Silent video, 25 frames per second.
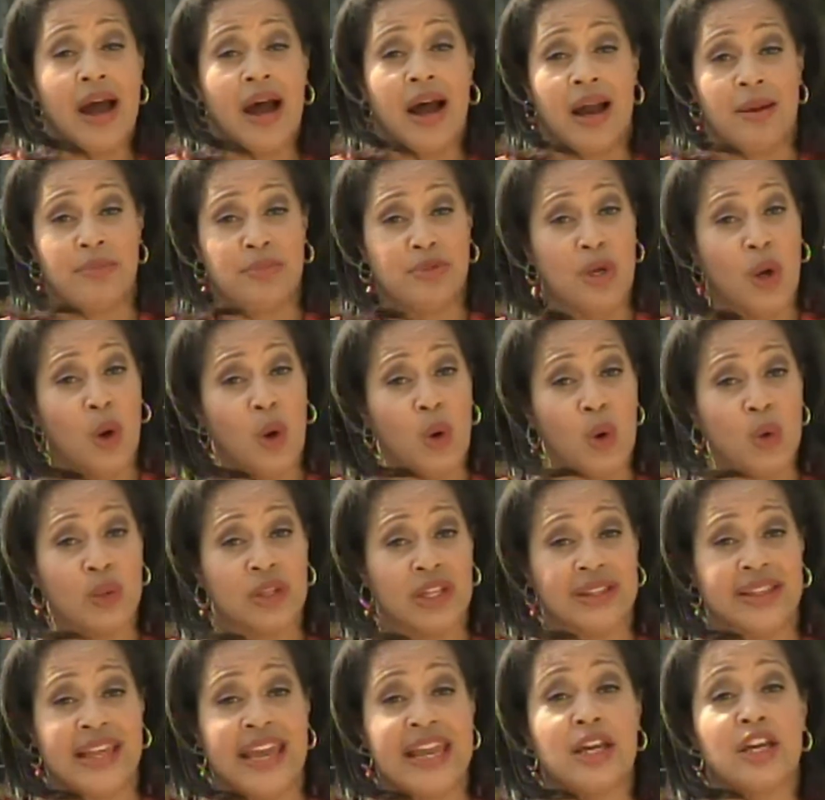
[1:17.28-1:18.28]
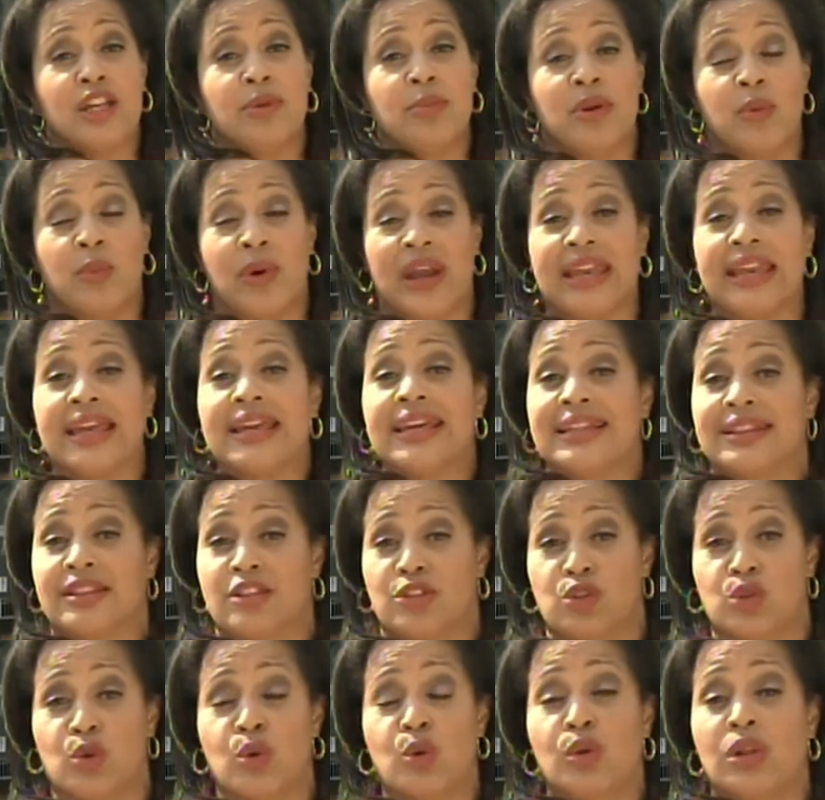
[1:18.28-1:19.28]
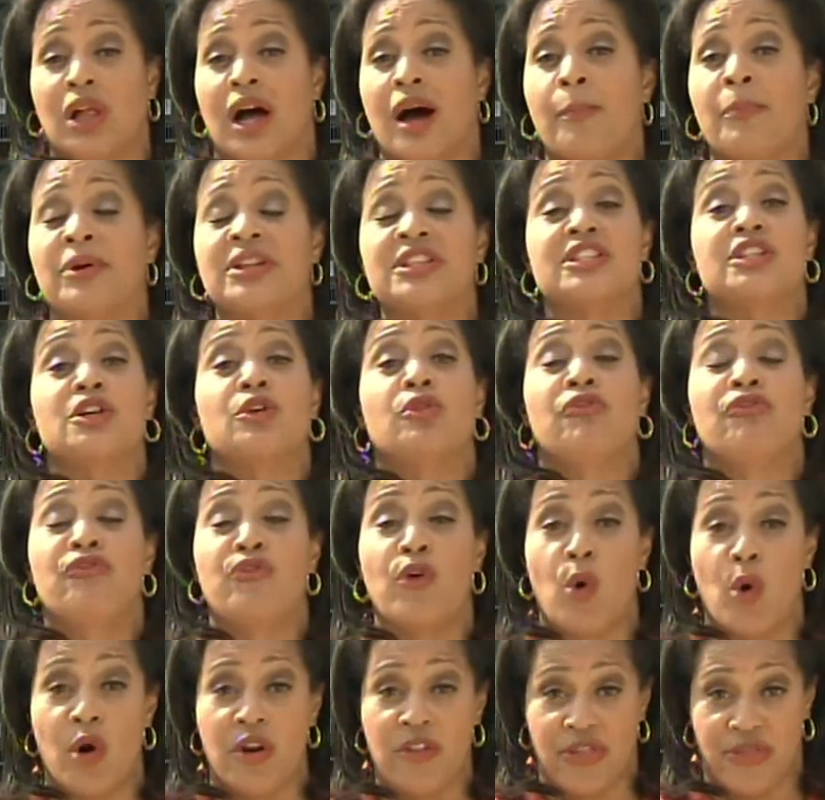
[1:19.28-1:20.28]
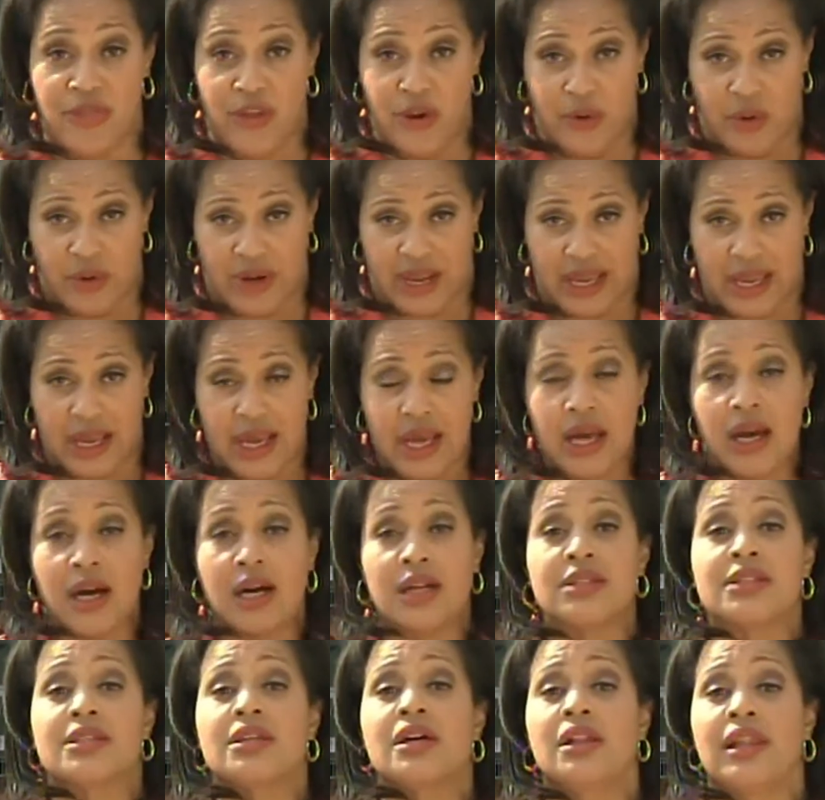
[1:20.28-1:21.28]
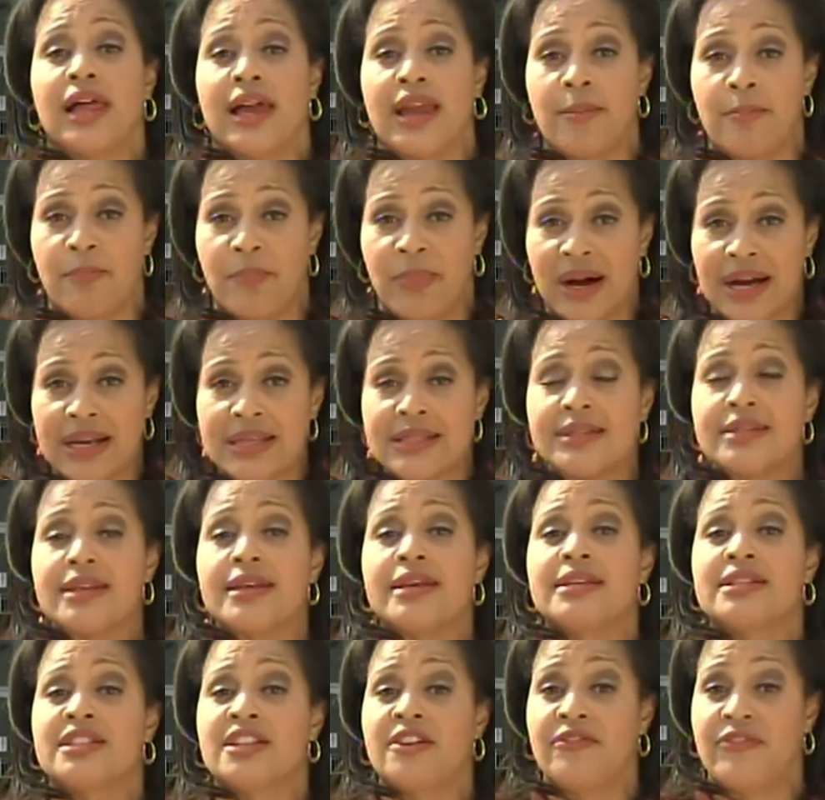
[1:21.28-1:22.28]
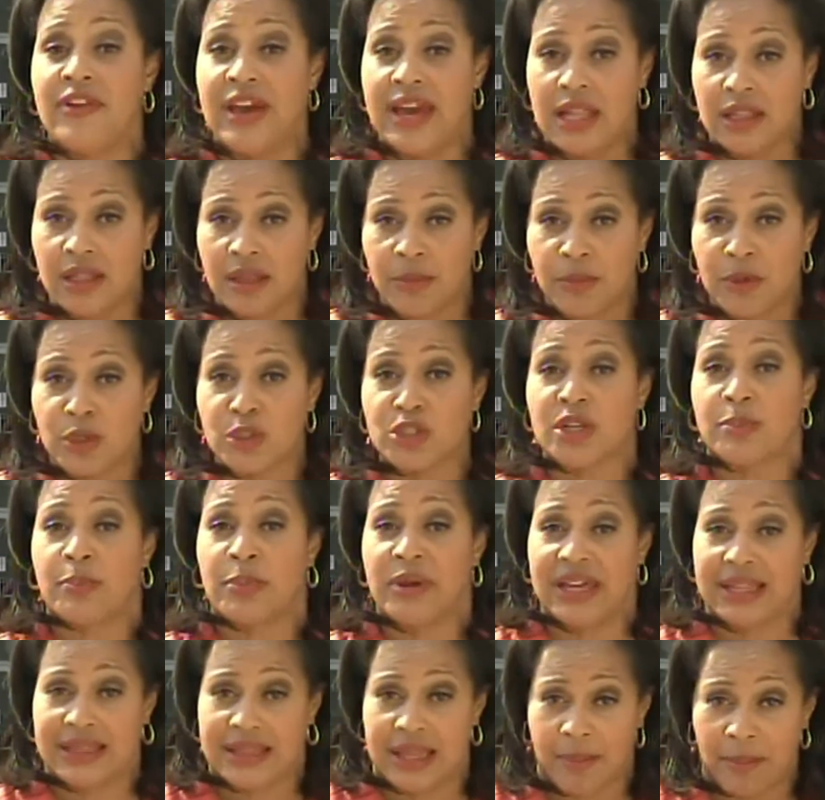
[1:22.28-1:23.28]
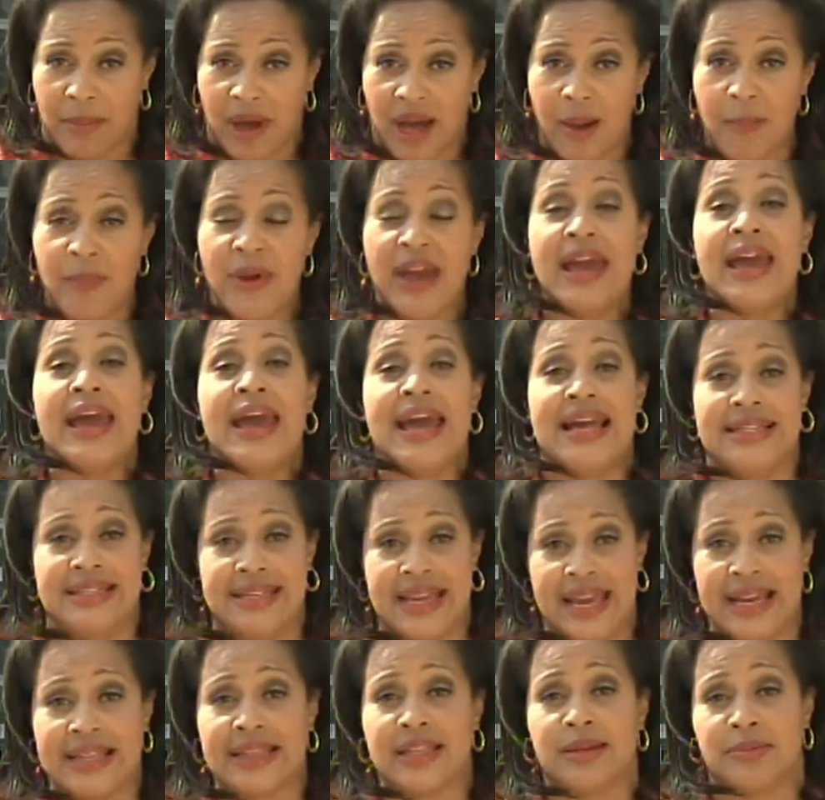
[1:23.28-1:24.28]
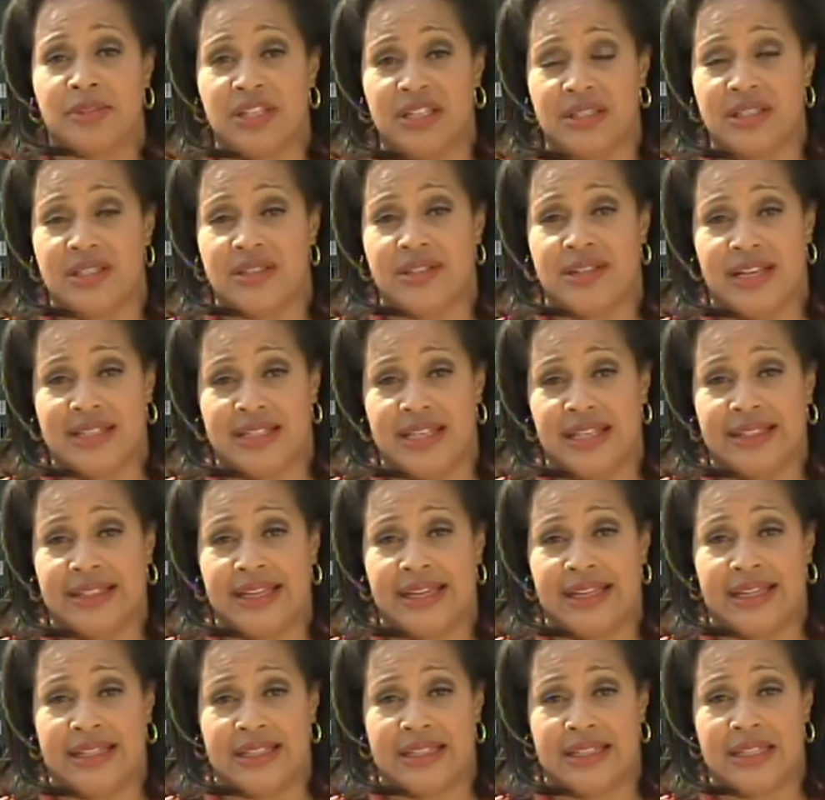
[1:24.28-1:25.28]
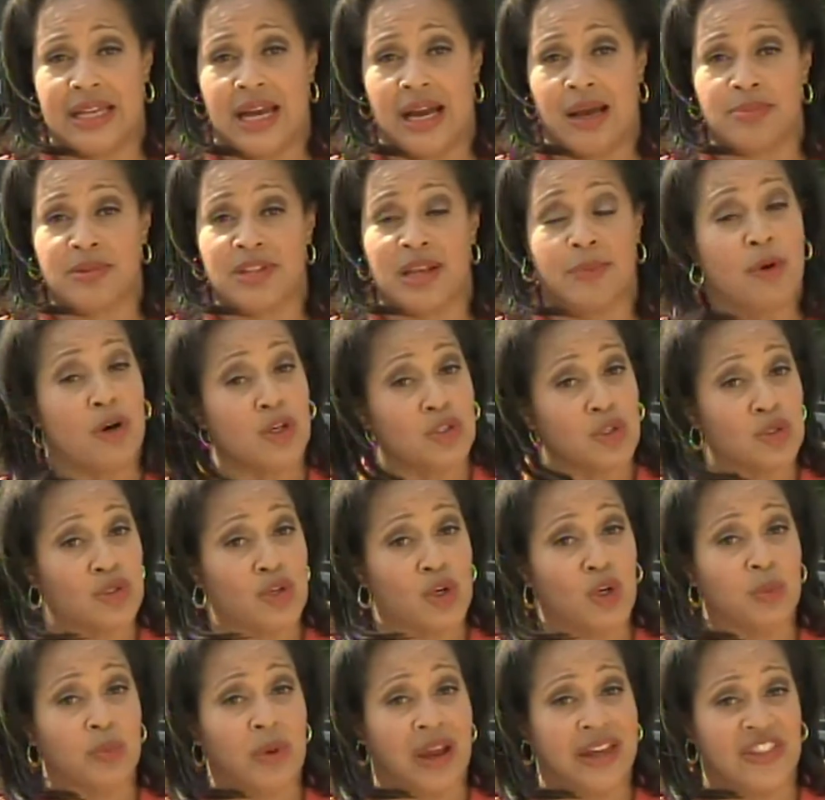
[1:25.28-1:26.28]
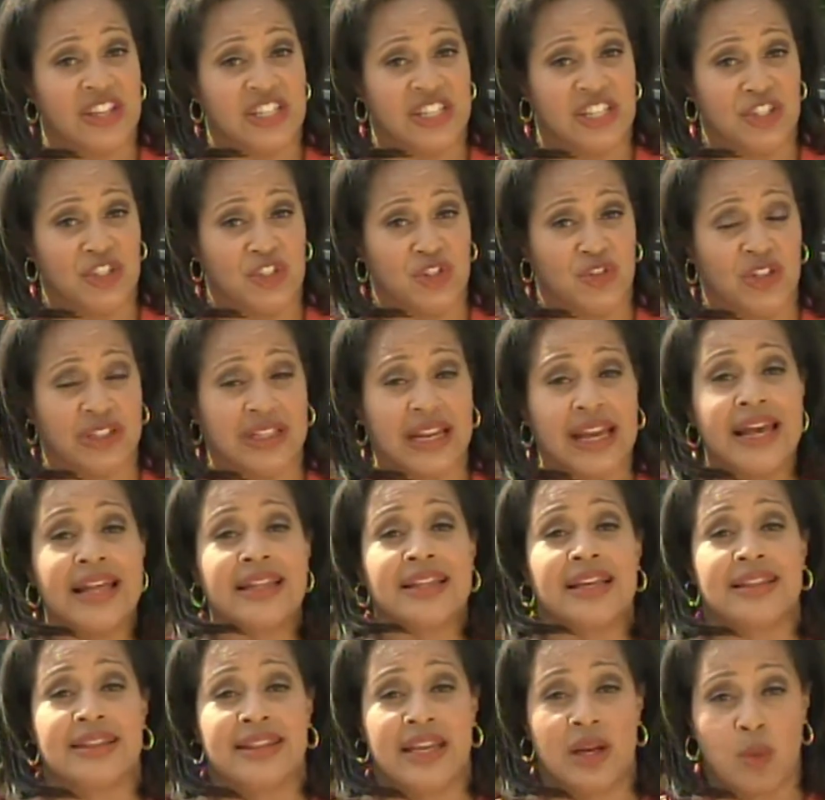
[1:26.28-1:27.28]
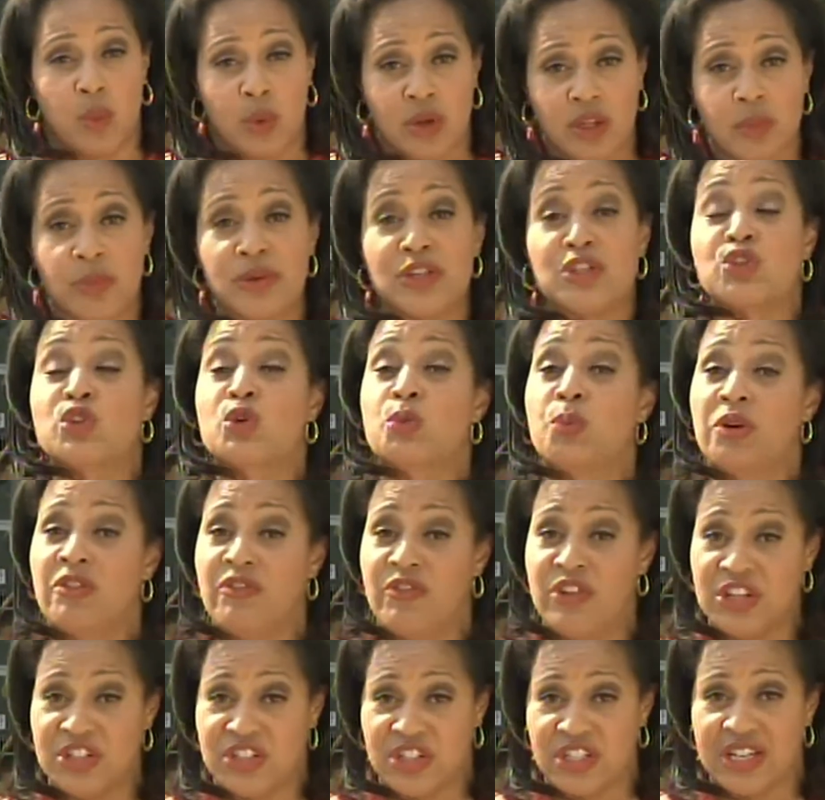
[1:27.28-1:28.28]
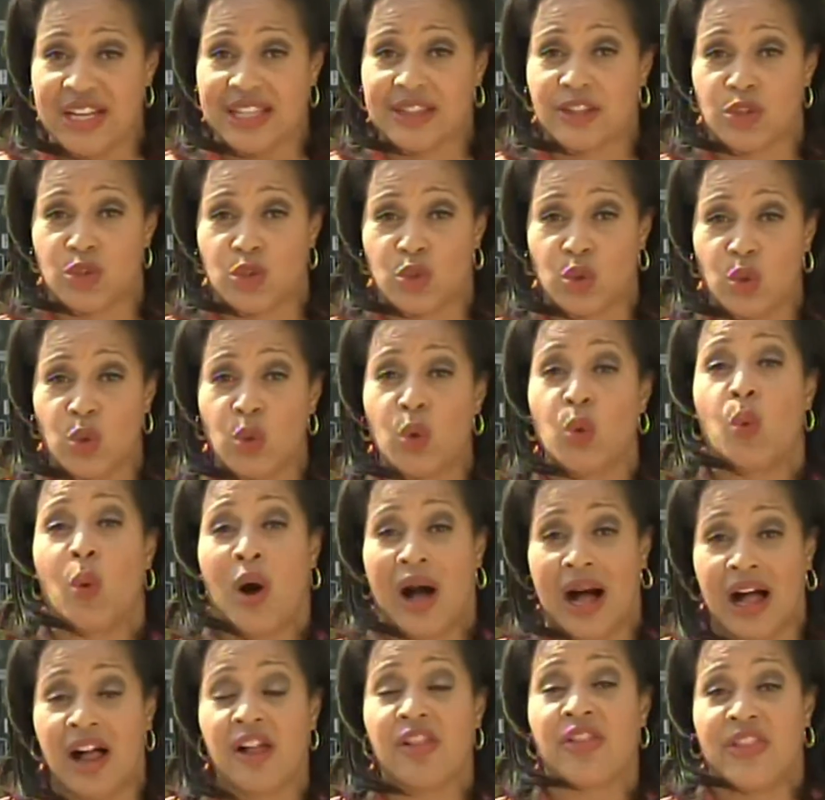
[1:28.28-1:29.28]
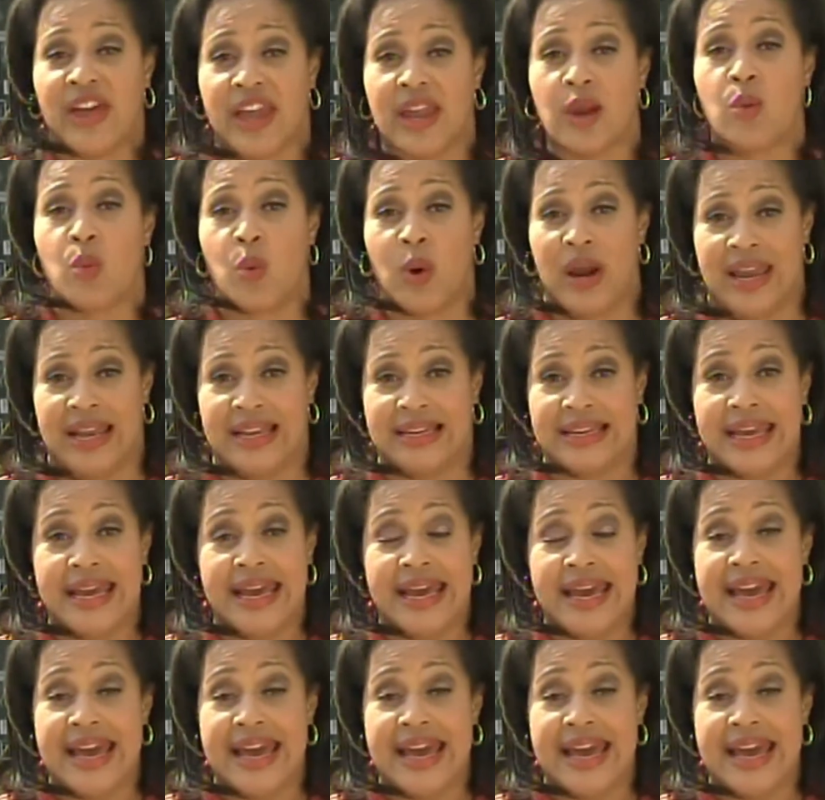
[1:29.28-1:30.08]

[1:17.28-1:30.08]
I'm told that they could be waiting at the school up until 4:30 until a bus is available to pick them up and take them to their designated stops. I'm also told by the district that there will be supervision at the school while they wait.